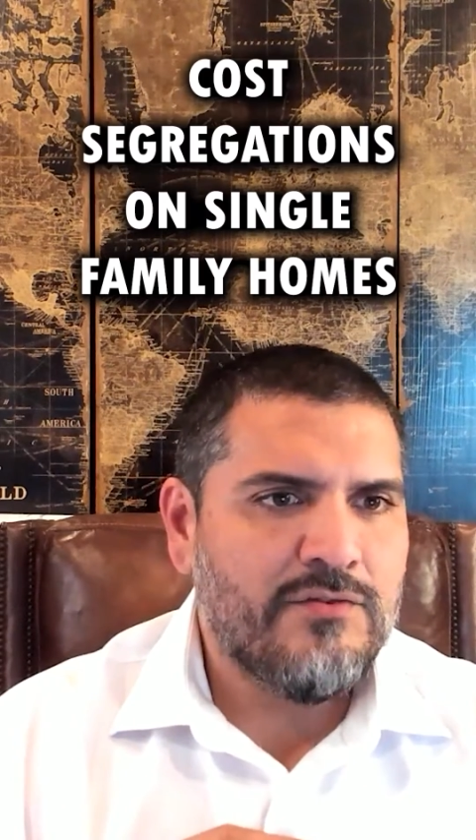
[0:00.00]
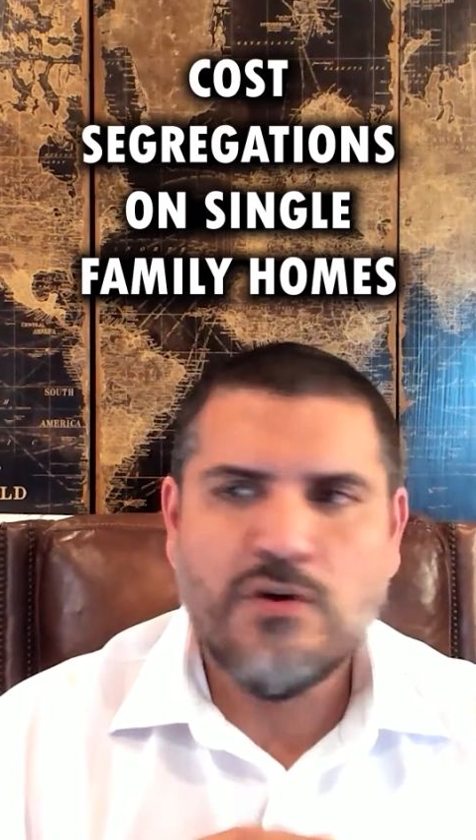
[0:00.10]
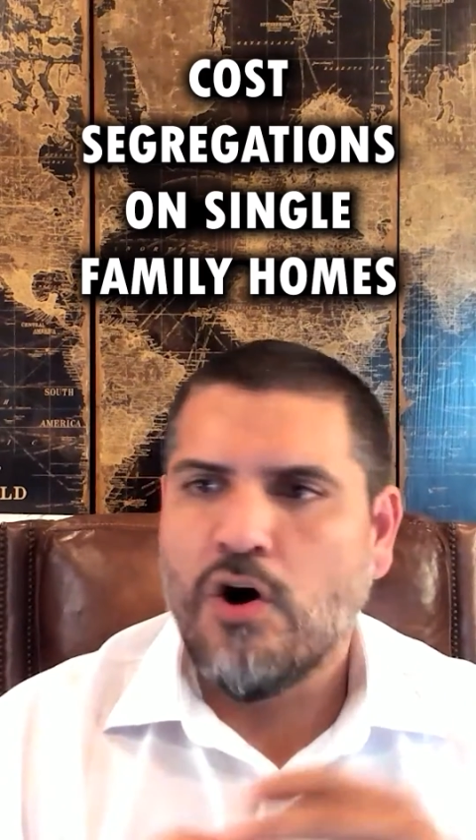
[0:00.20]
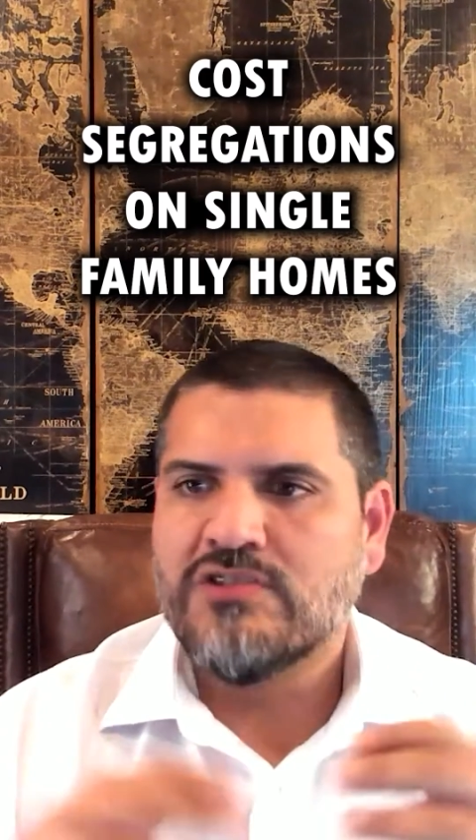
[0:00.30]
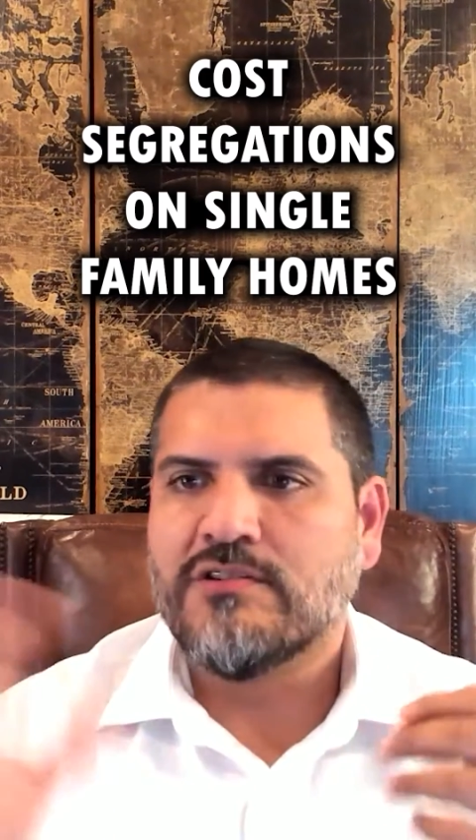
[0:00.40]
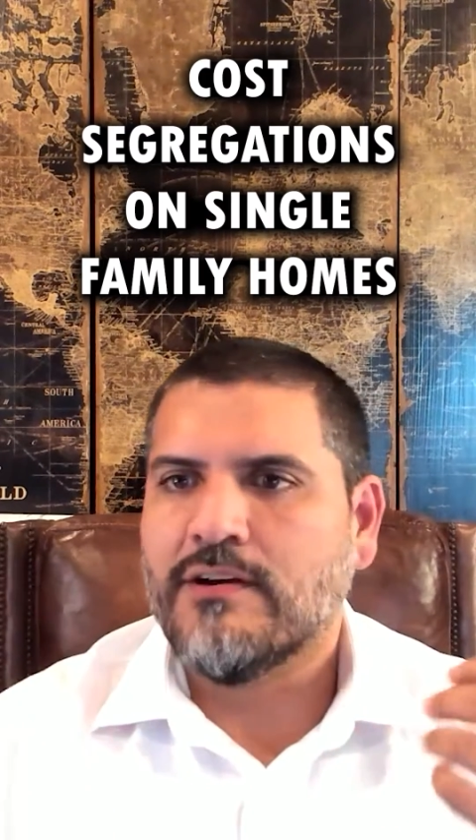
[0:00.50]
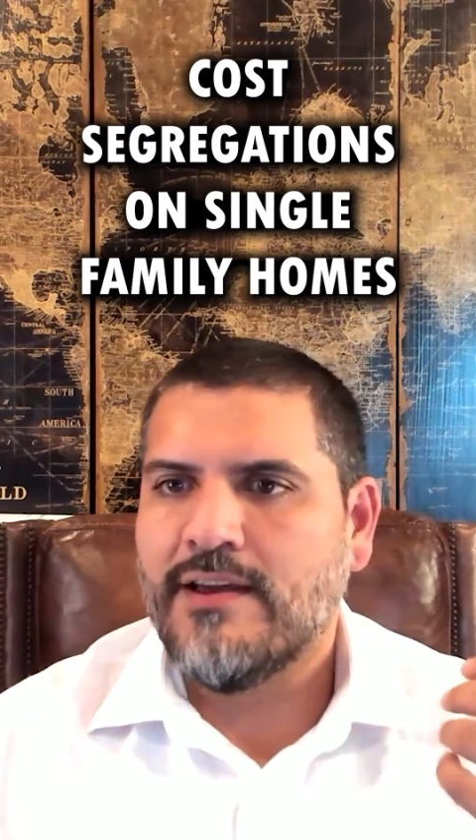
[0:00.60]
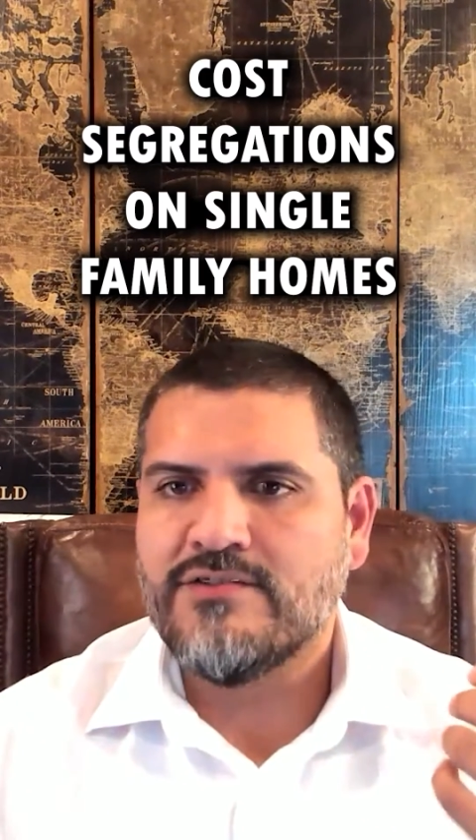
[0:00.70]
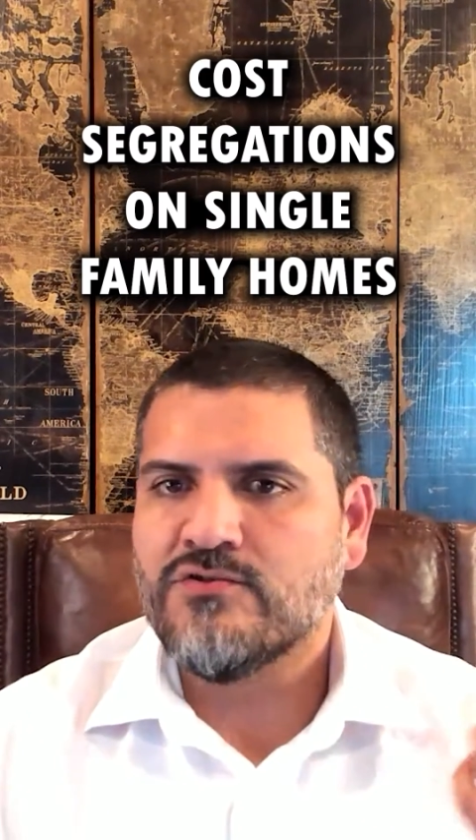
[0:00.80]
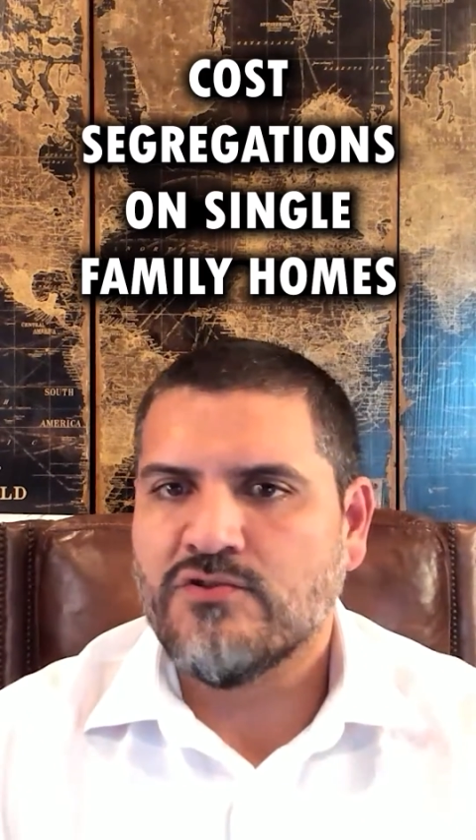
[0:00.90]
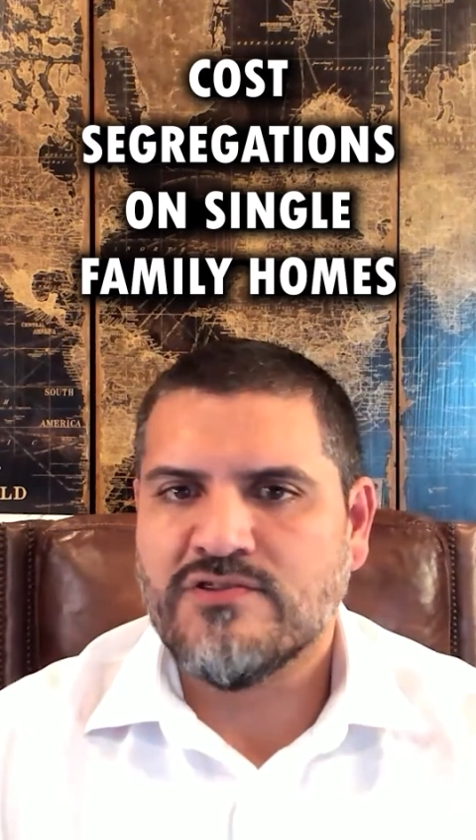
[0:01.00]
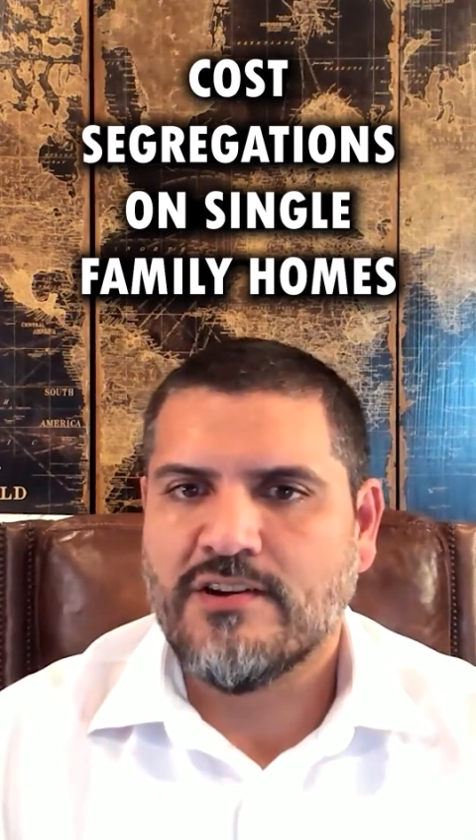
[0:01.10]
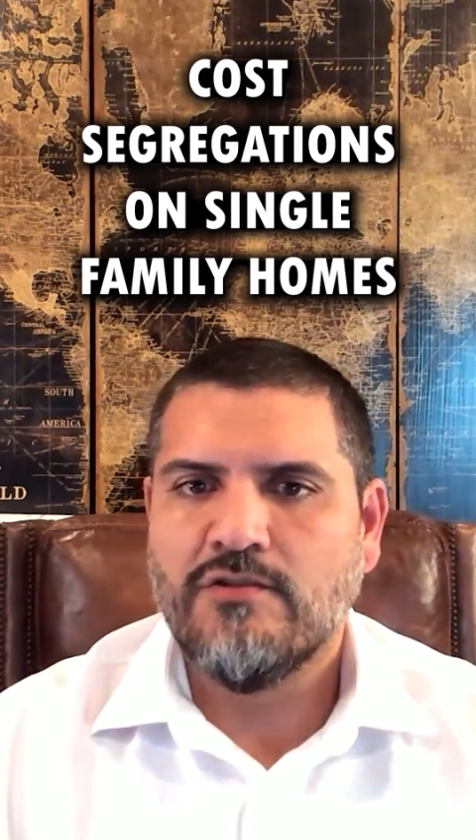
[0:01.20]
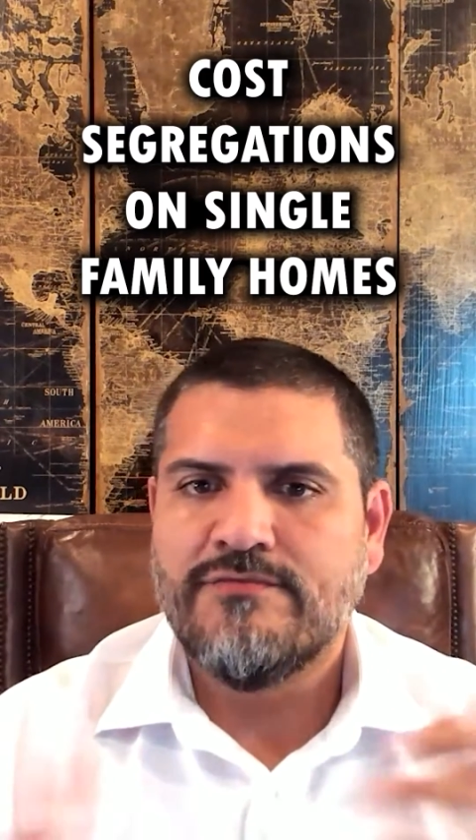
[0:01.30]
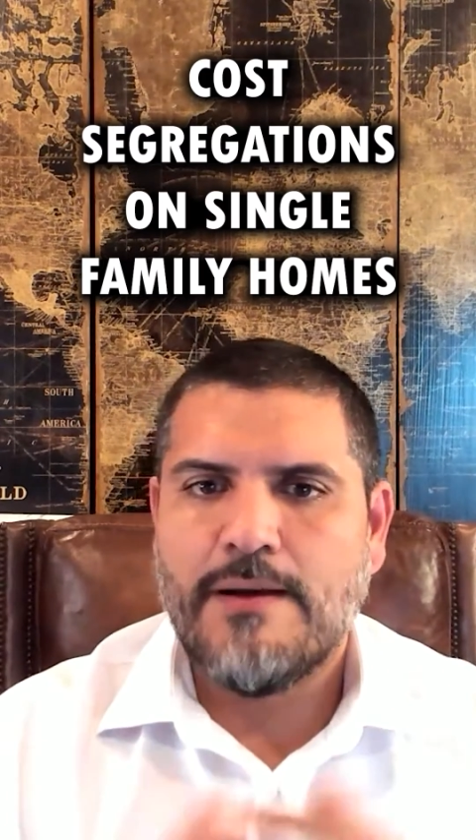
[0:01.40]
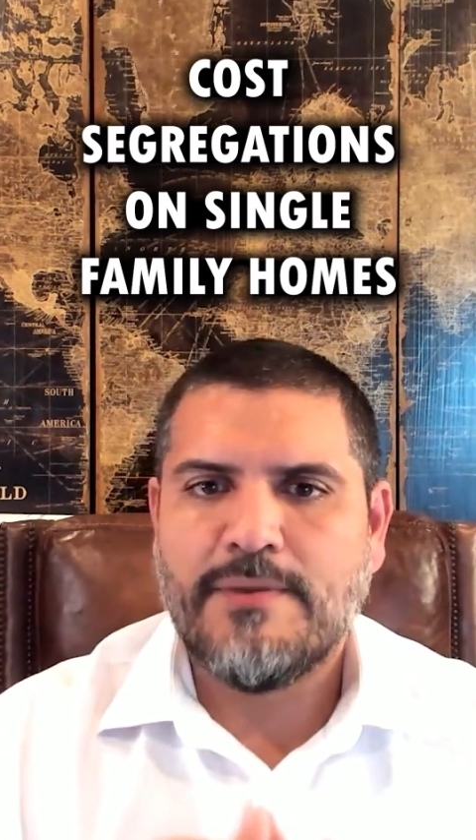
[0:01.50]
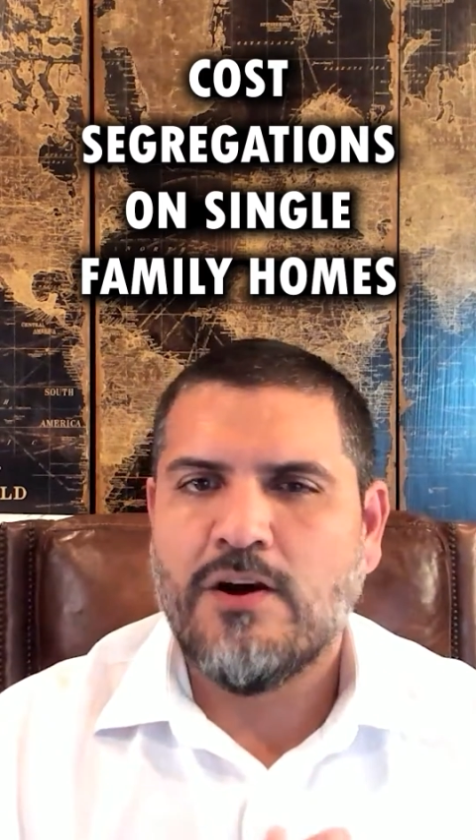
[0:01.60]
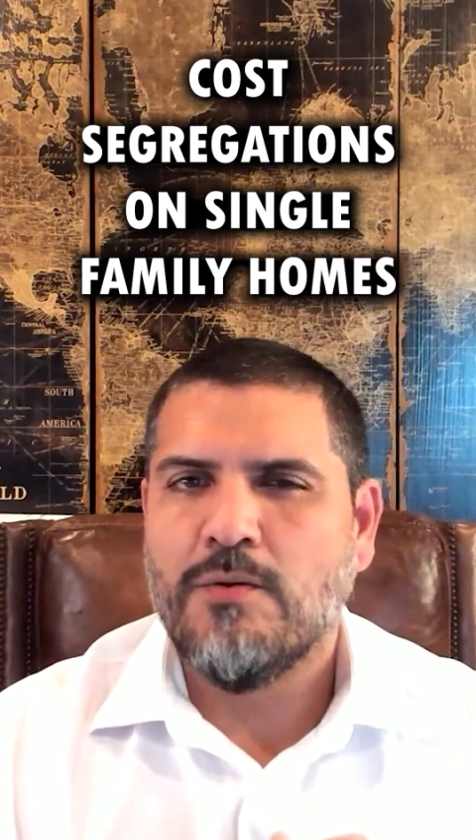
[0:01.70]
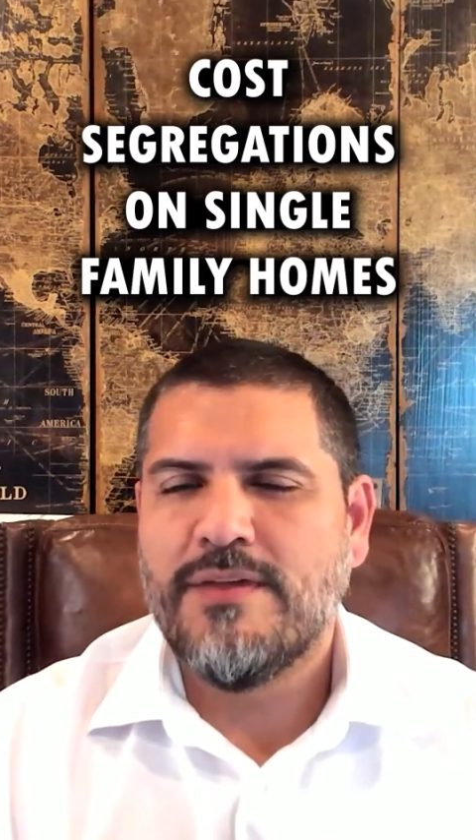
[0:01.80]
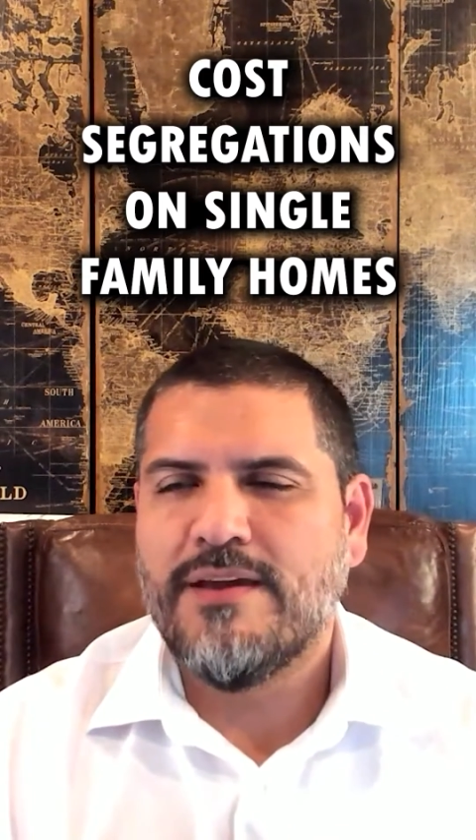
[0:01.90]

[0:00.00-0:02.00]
do cost segregations on a single family home.